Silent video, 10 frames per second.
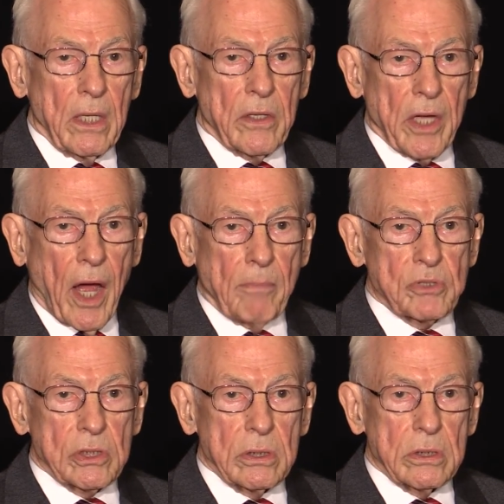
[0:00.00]
The
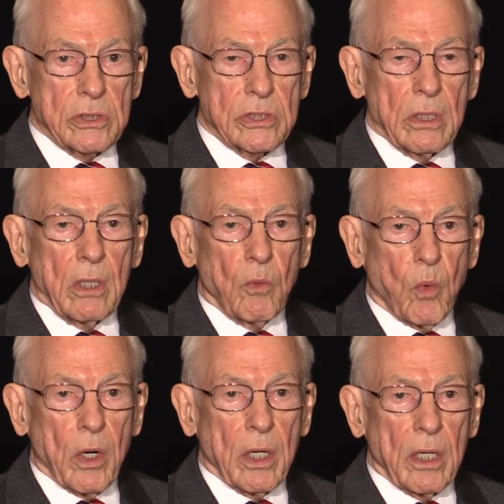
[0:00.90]
options
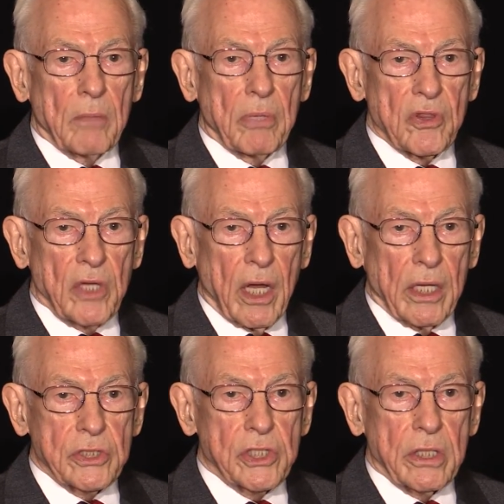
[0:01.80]
were
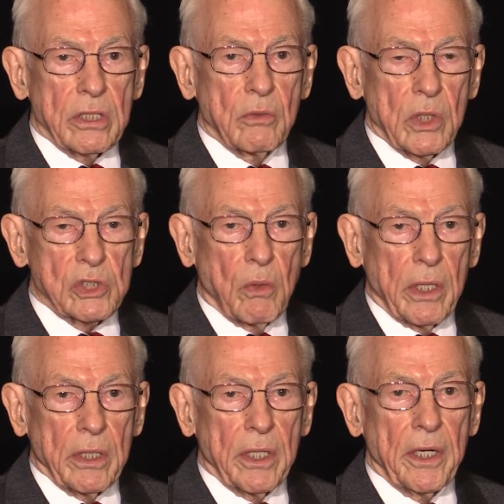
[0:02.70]
pathology, in which
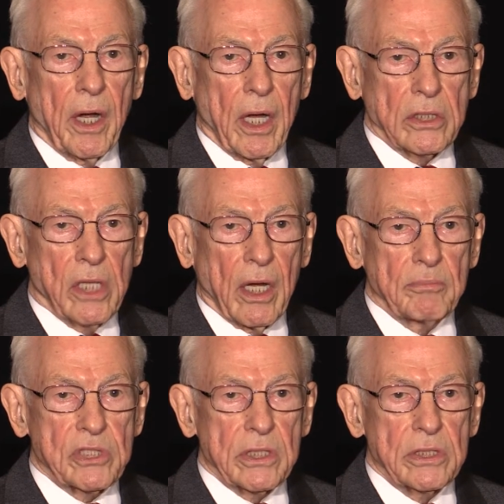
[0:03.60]
one did
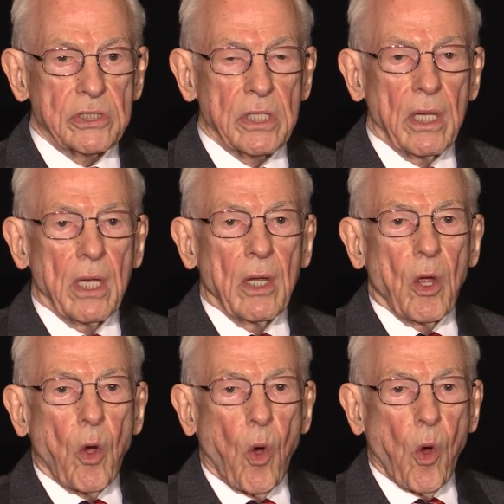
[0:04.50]
autopsies,
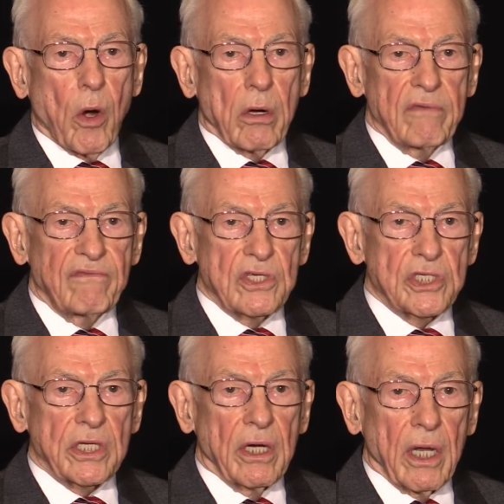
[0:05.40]
or
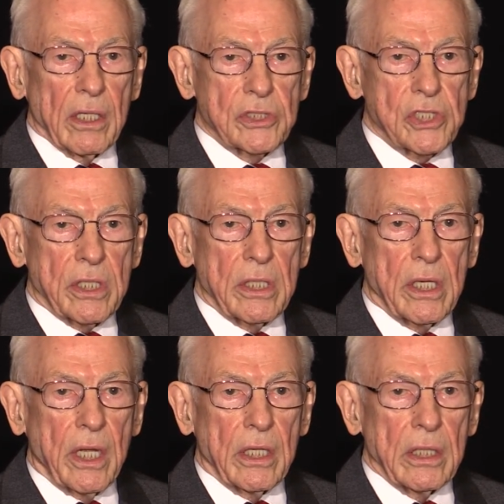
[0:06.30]
physiology,
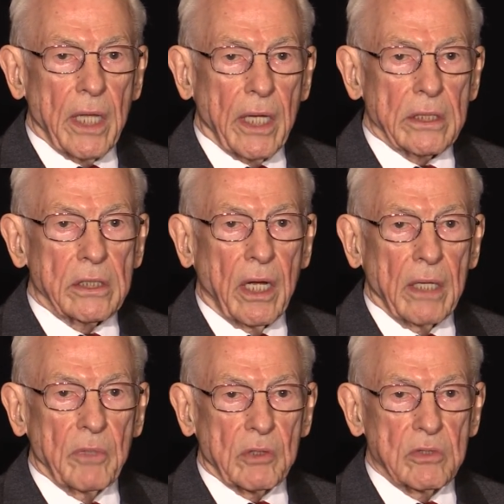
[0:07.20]
and at that
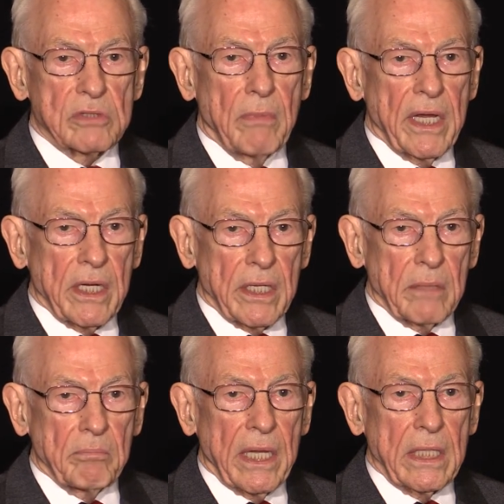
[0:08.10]
time it was mainly
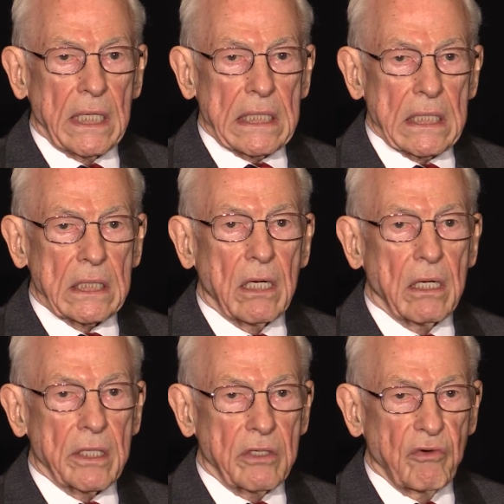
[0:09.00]

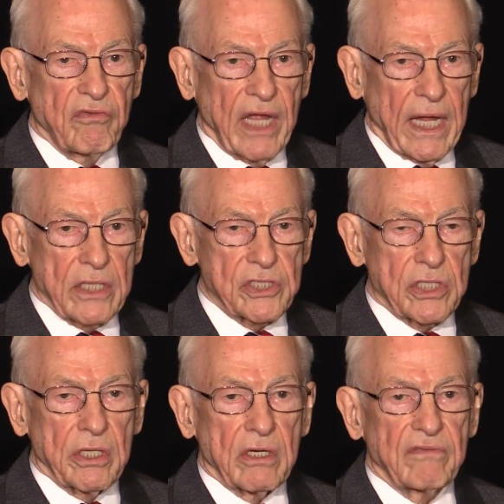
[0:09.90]

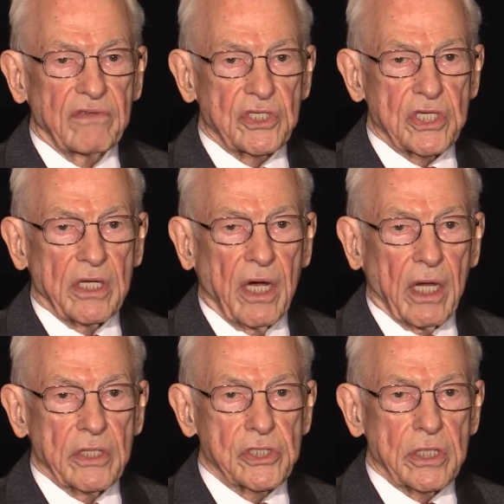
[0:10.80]
cardiovascular
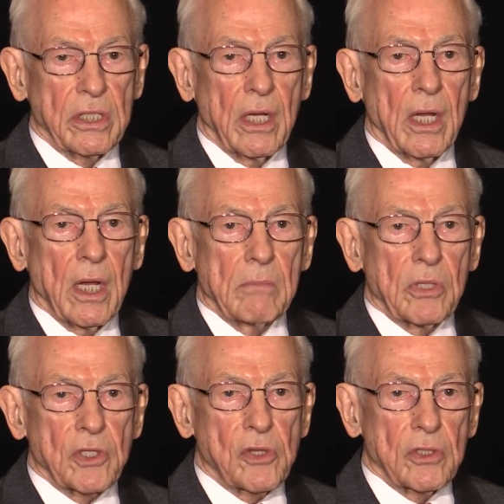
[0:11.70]
physiology.
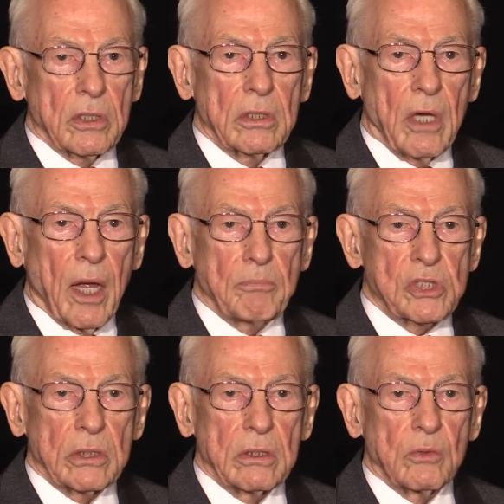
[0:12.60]
But the third
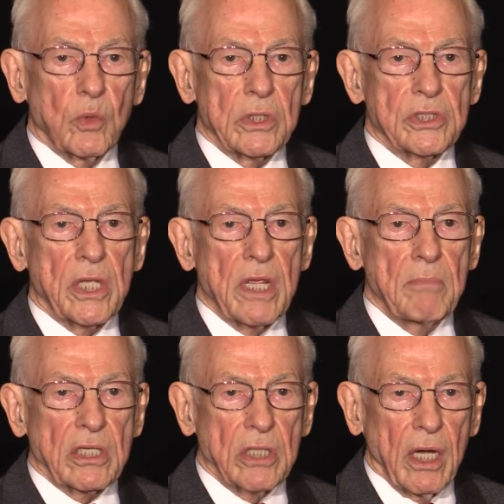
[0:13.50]
option was
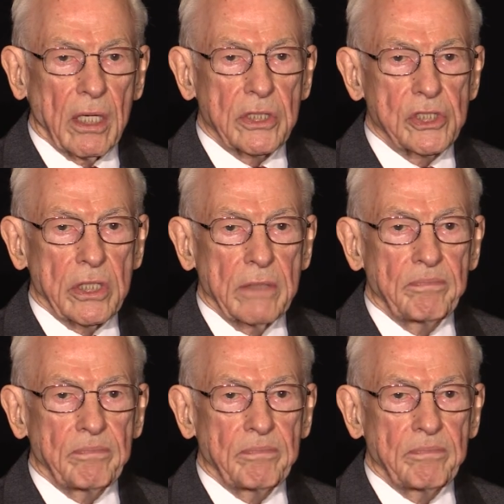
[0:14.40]
hematology.